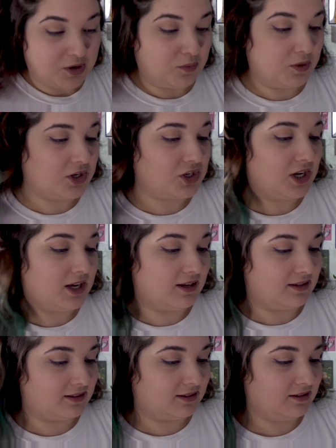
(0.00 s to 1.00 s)
which
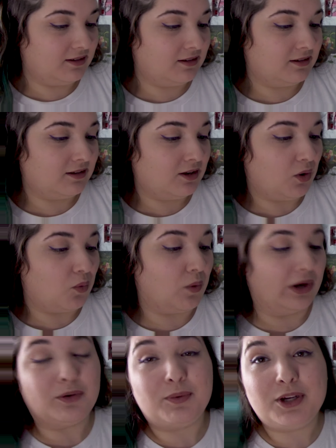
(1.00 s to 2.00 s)
is
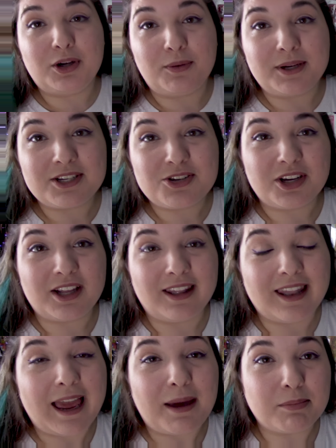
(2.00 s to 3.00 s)
when are we going to
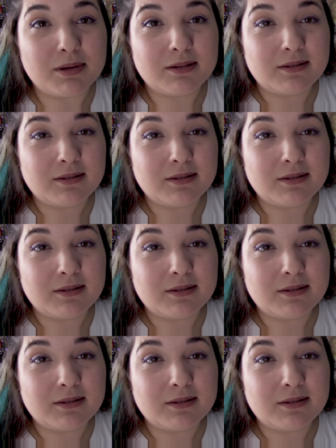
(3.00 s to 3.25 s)
collab?